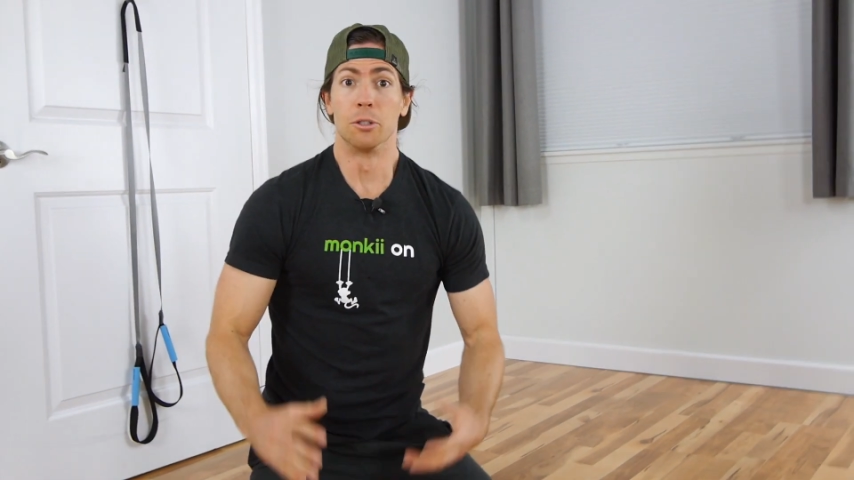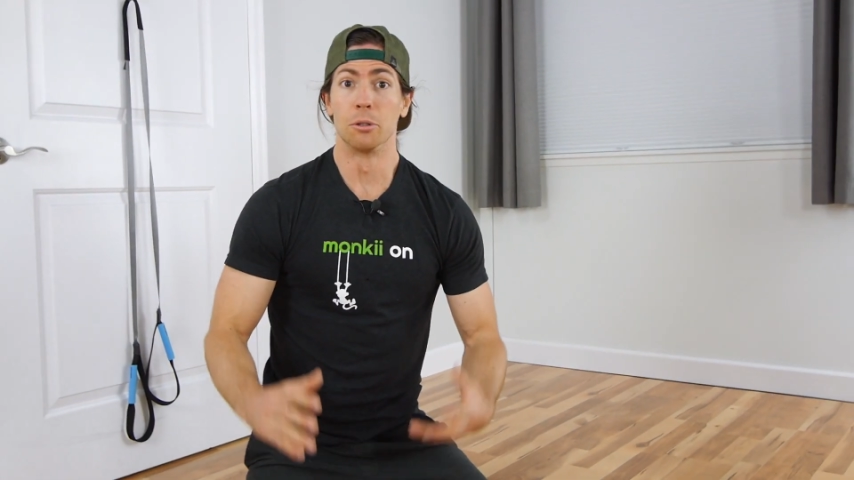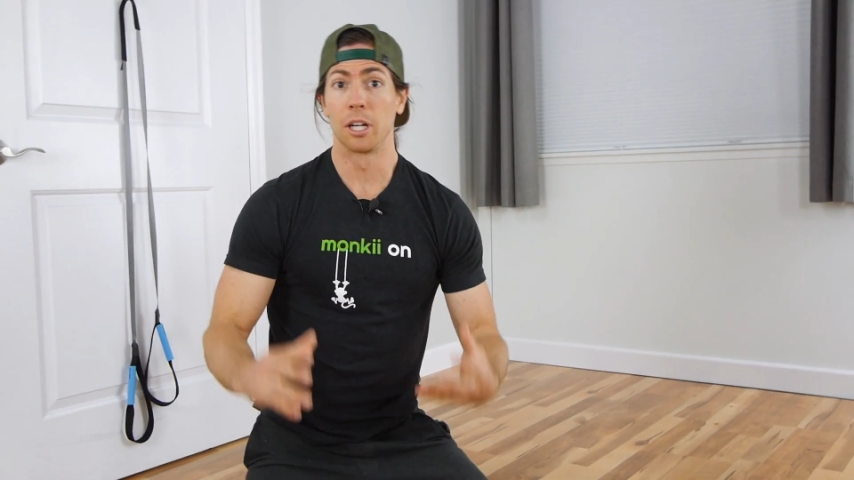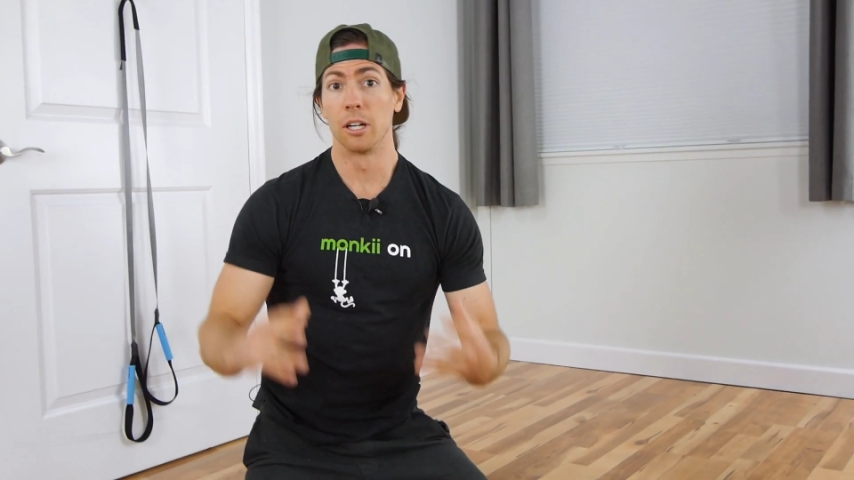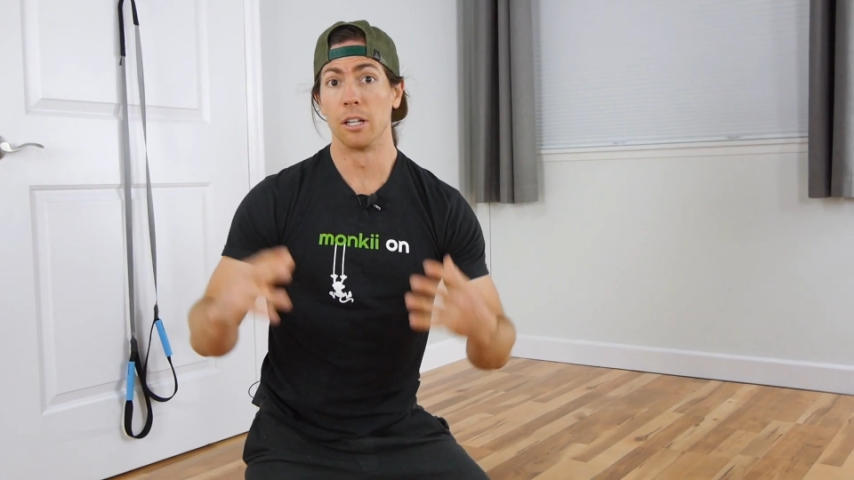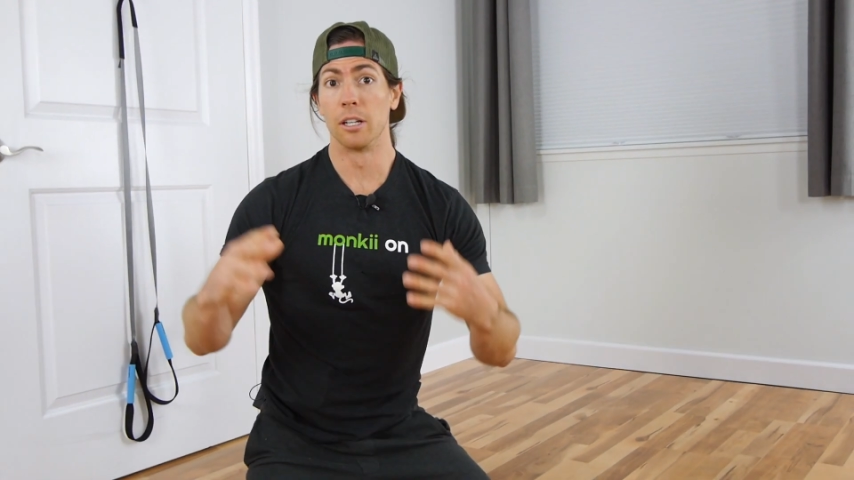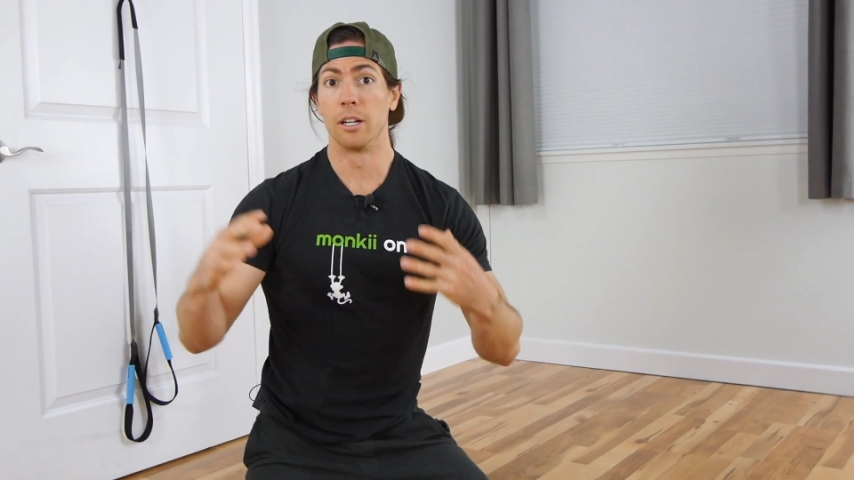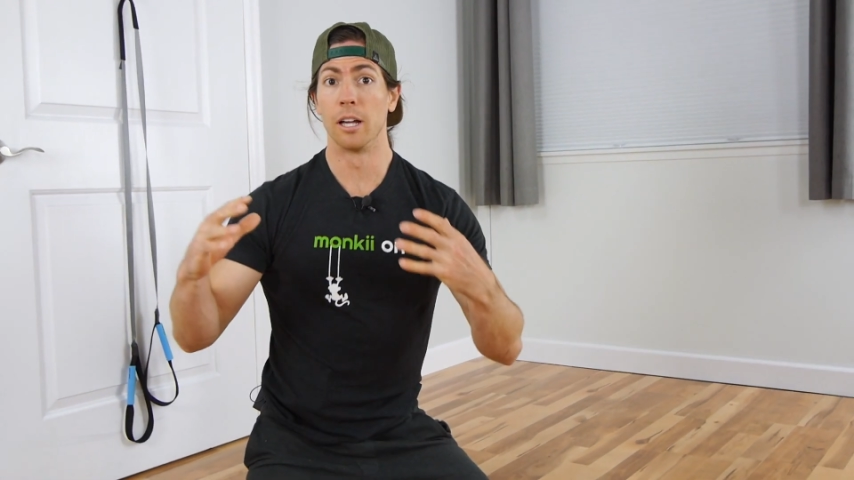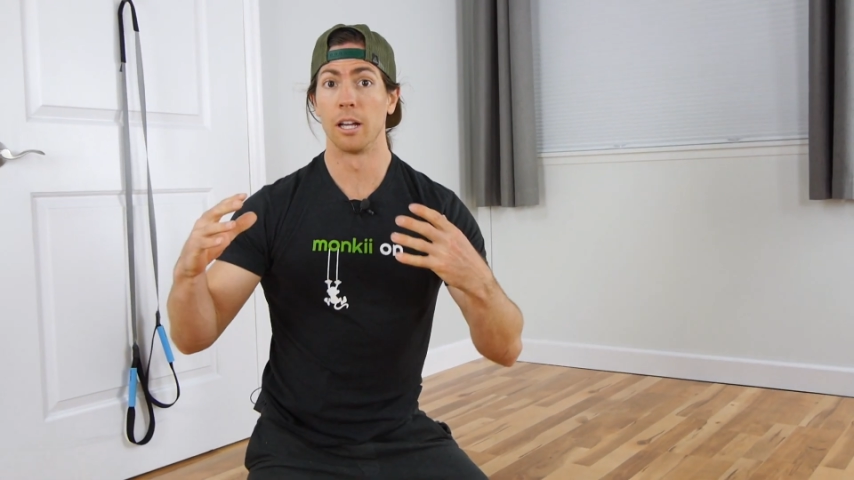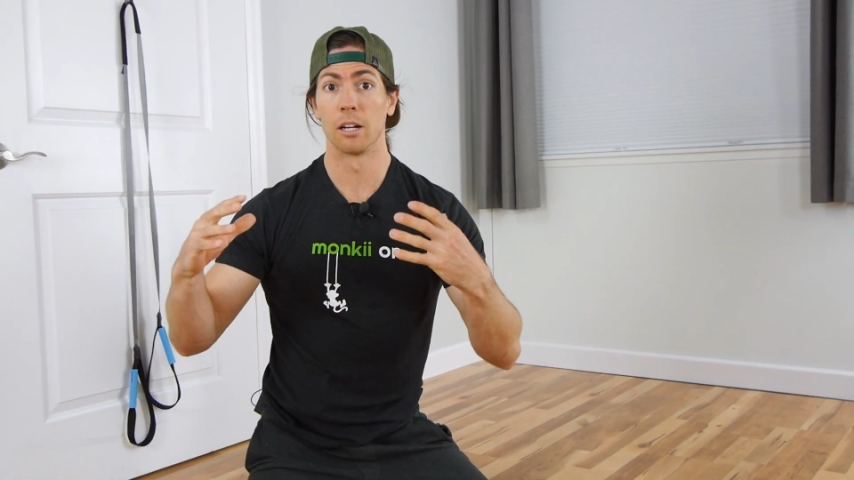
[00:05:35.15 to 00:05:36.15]
You
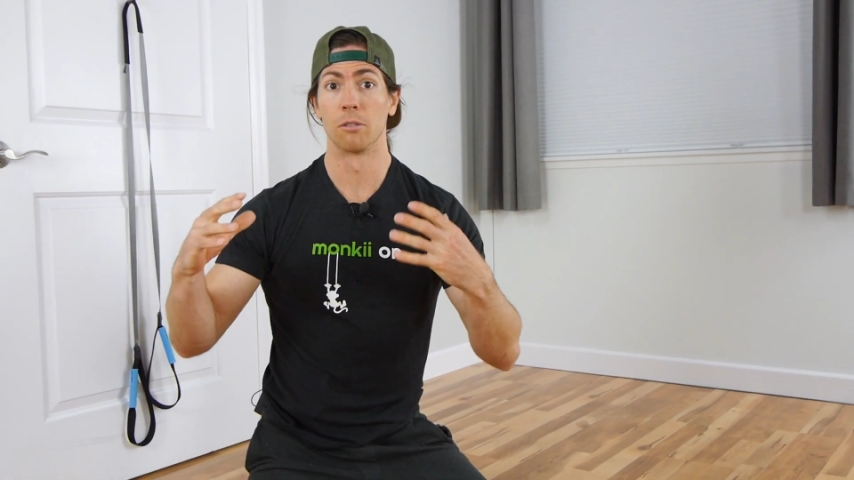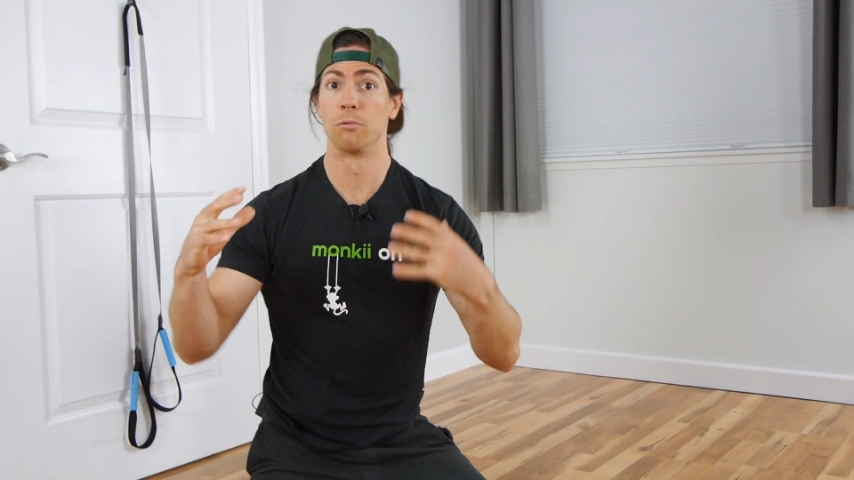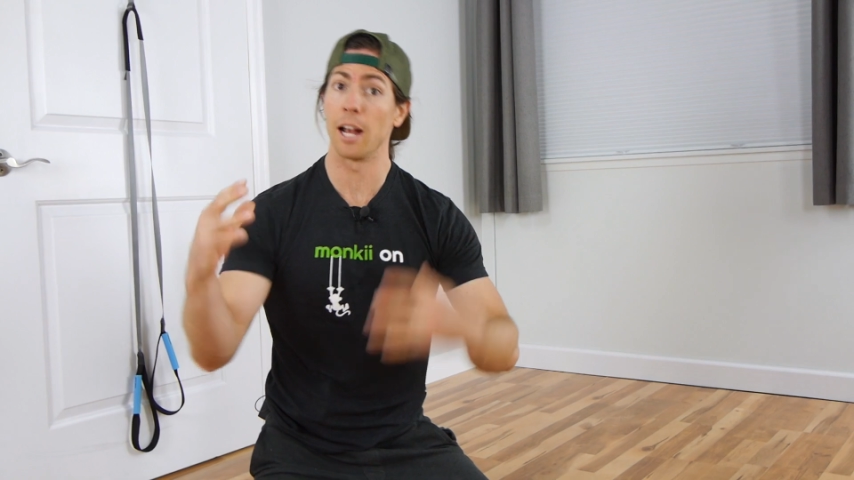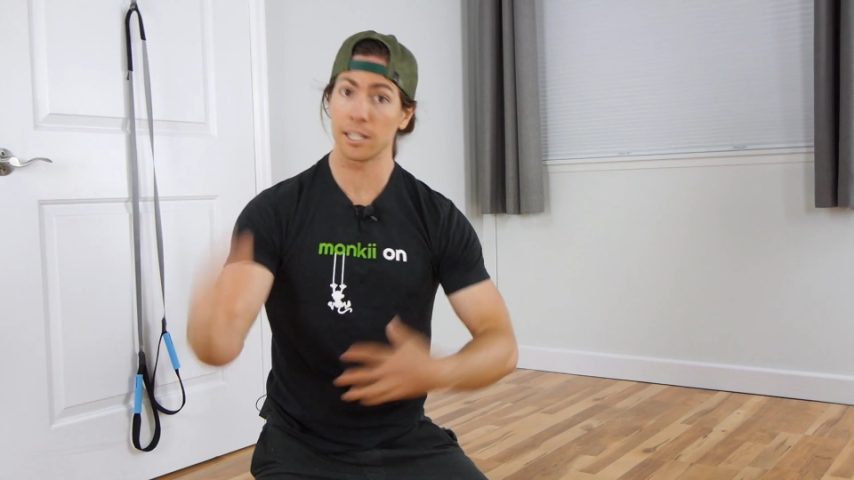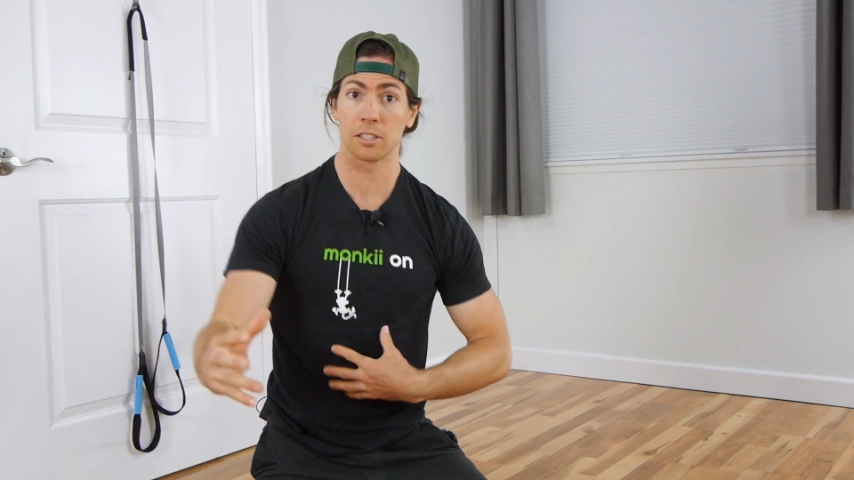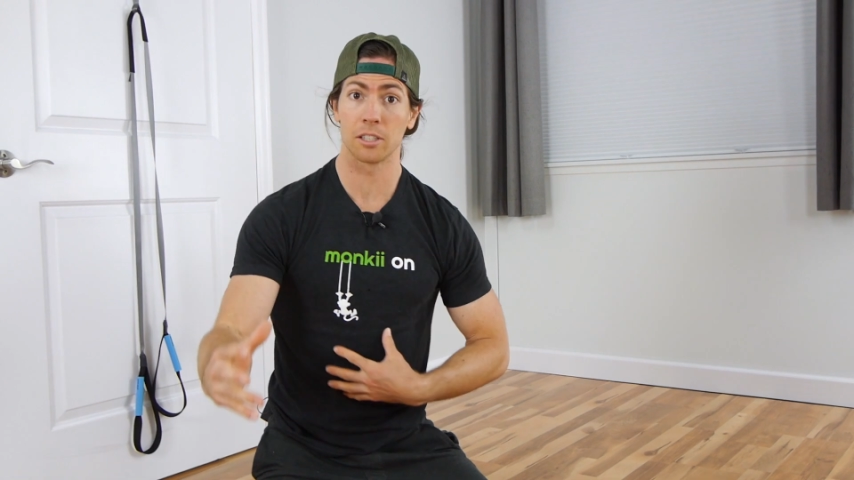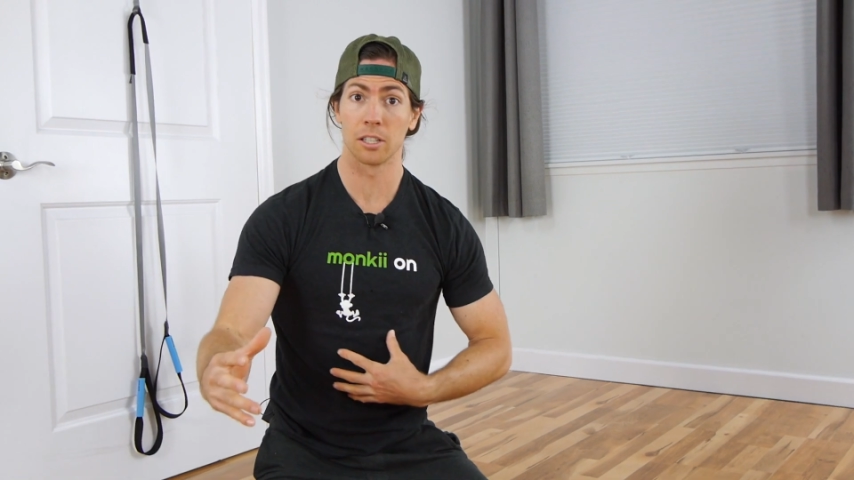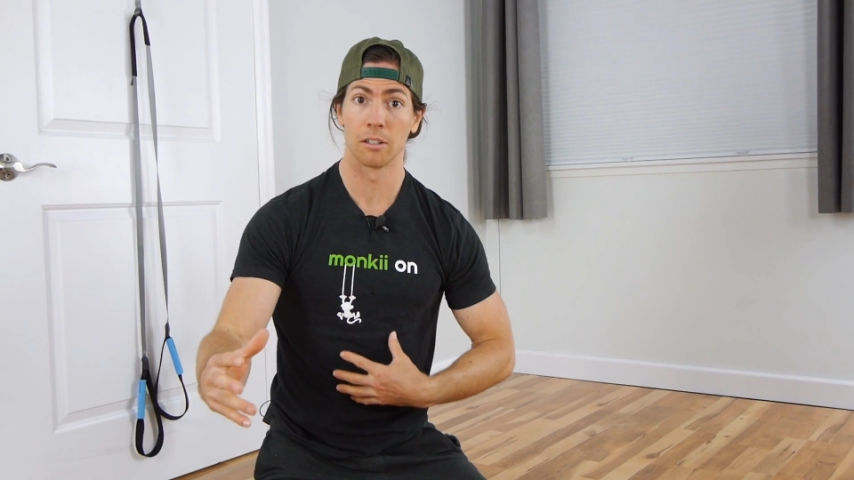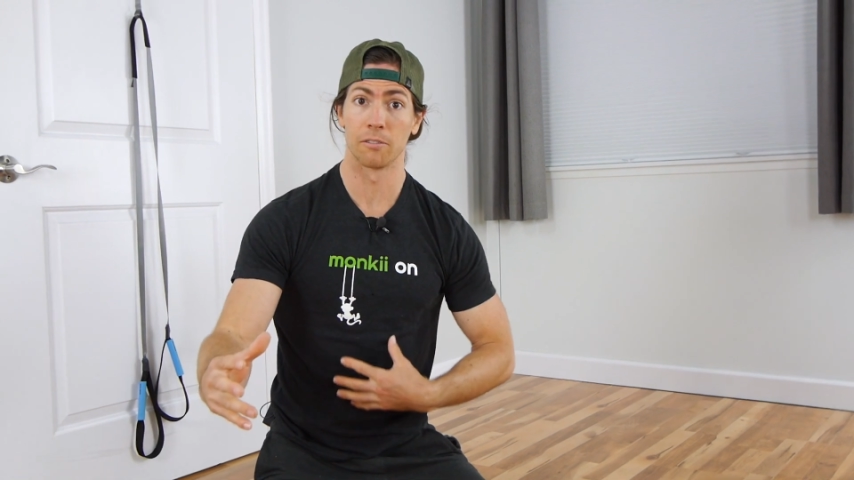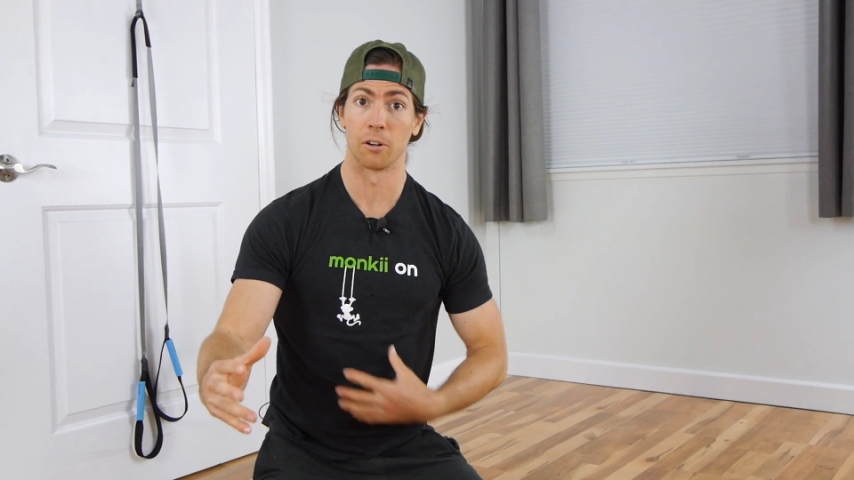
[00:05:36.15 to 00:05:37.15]
could rest